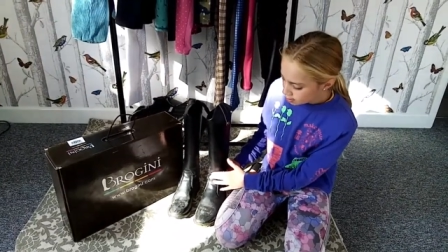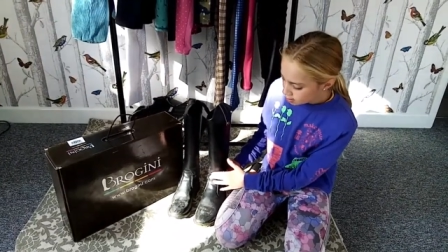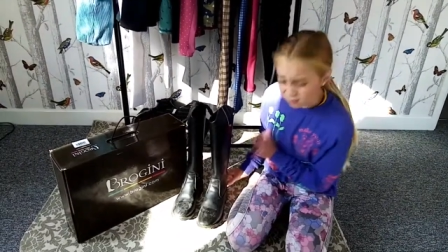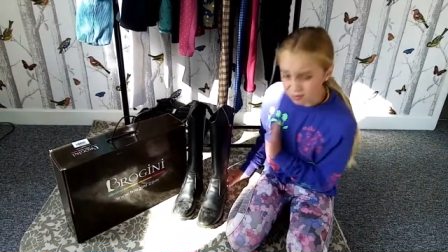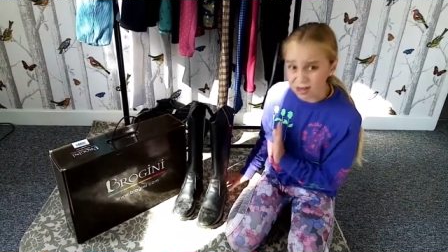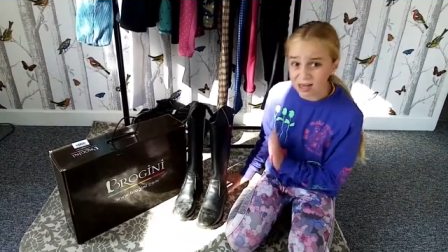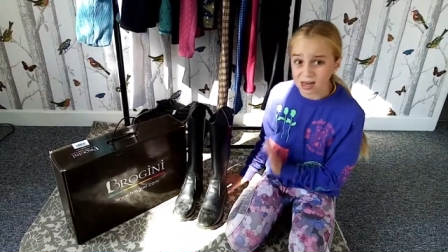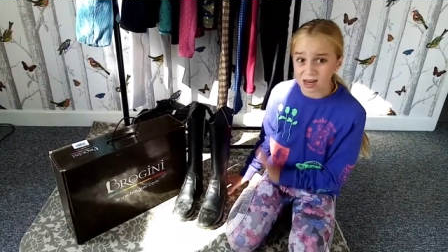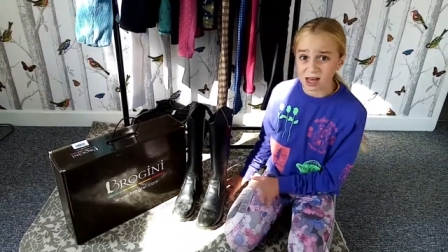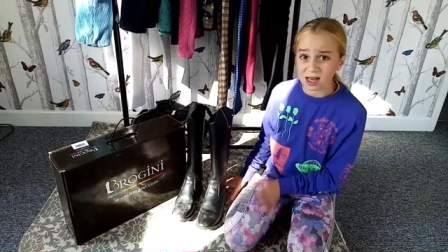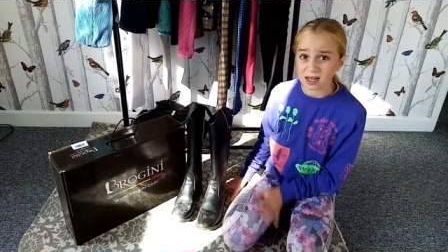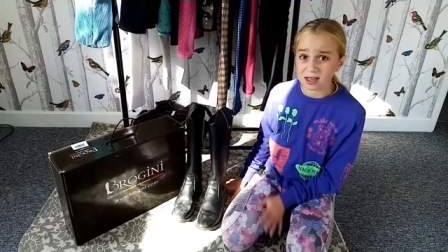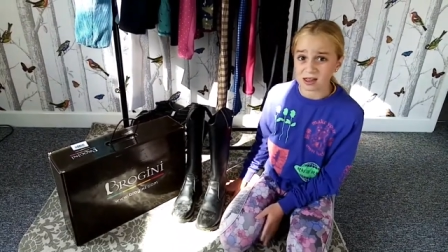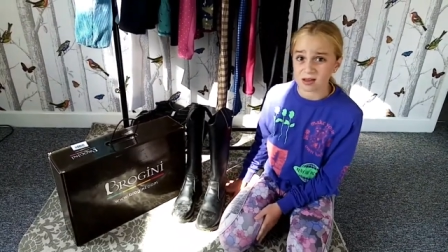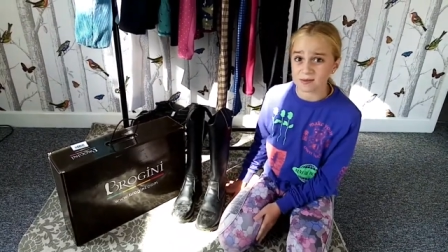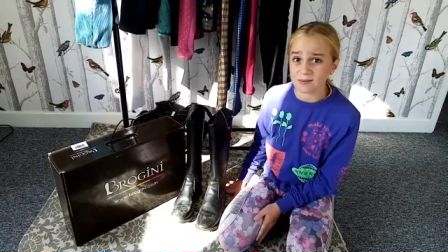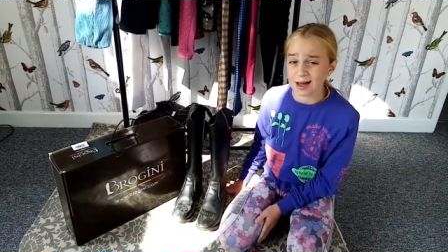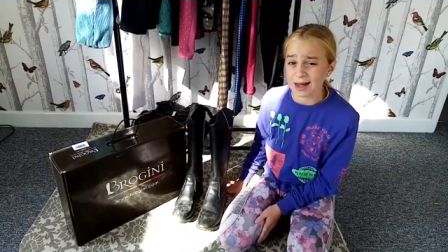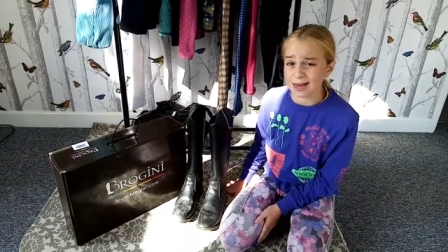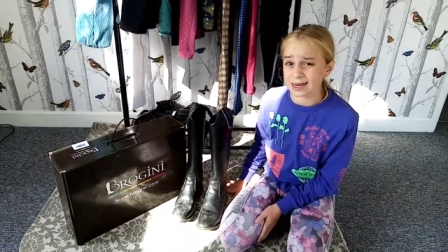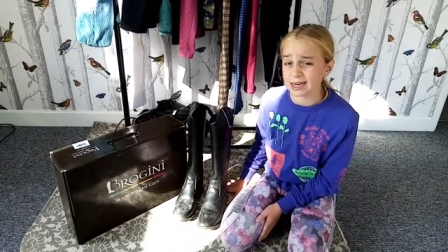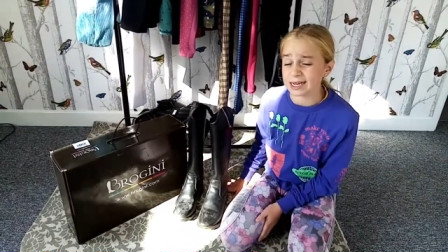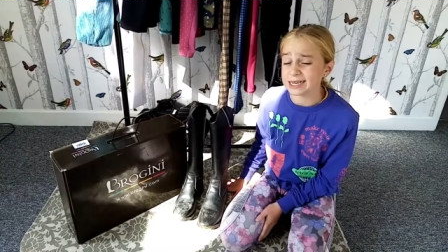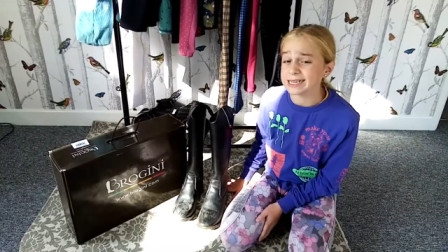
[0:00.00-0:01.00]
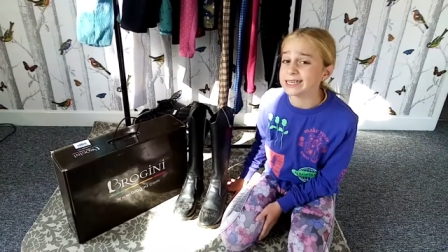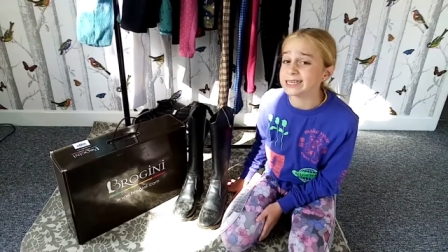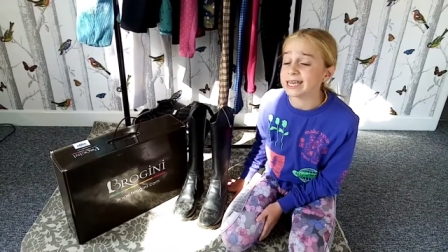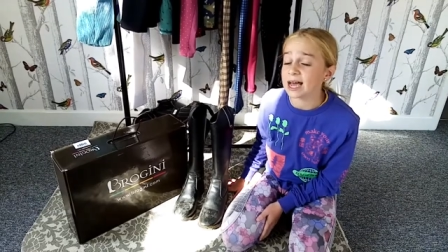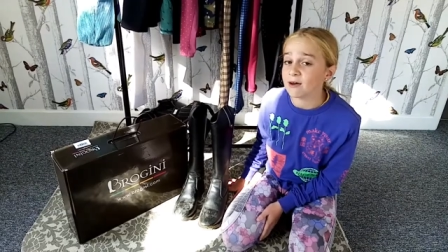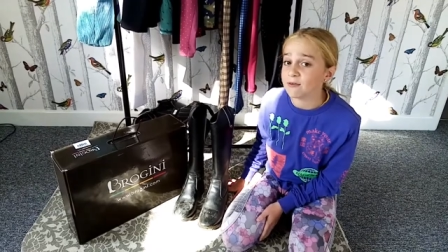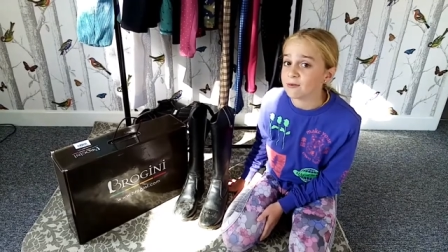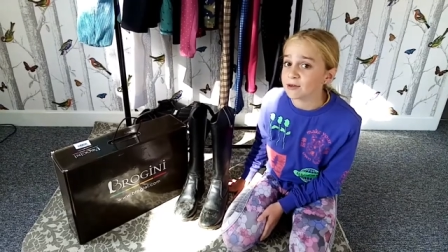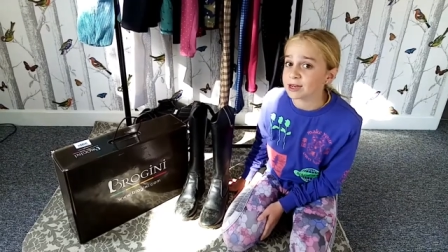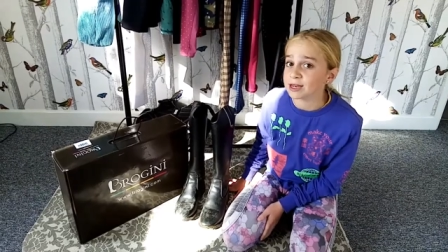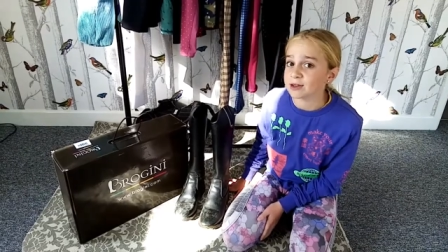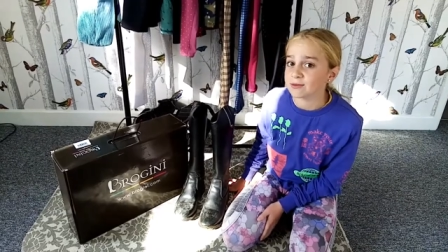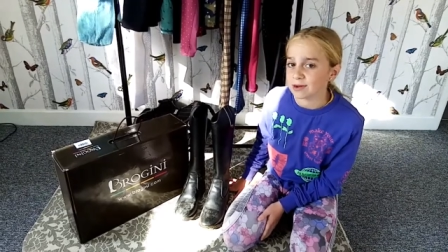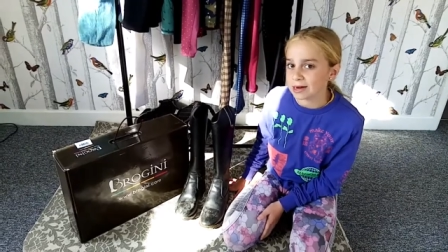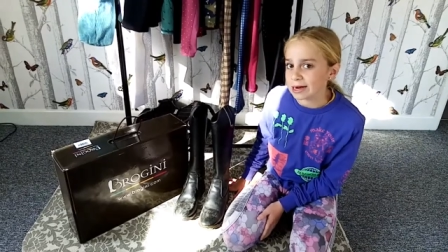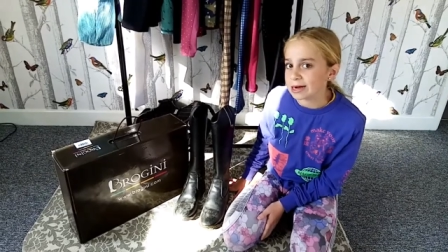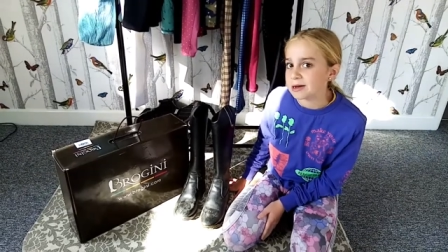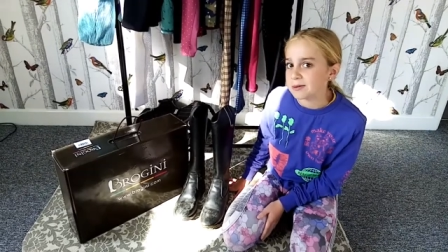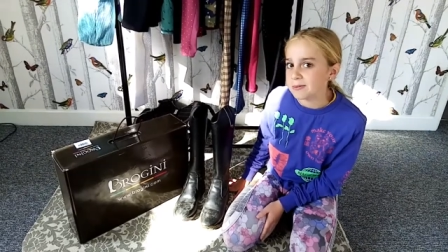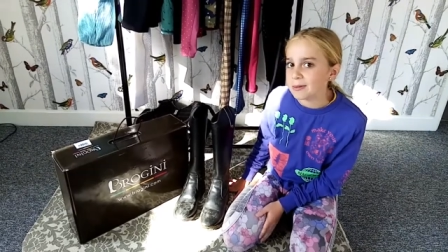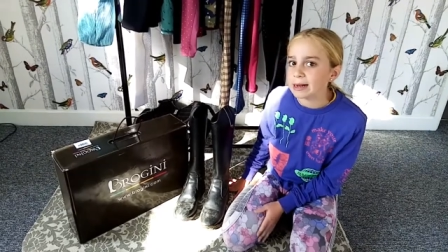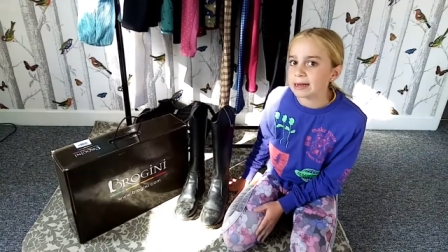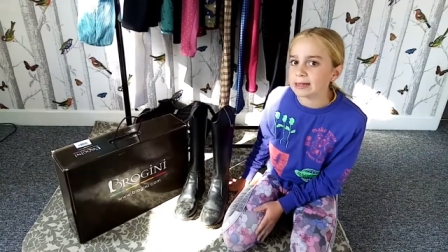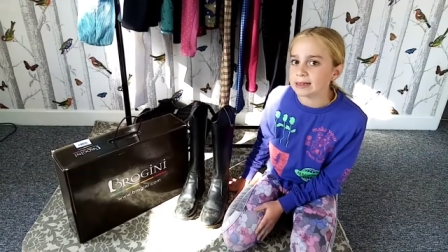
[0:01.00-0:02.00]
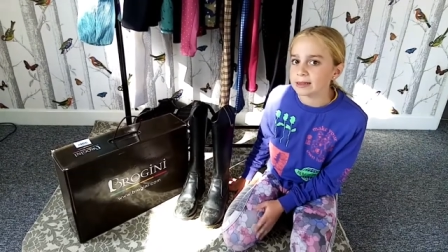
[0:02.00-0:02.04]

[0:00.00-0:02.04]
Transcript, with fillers: I really like them and I definitely recommend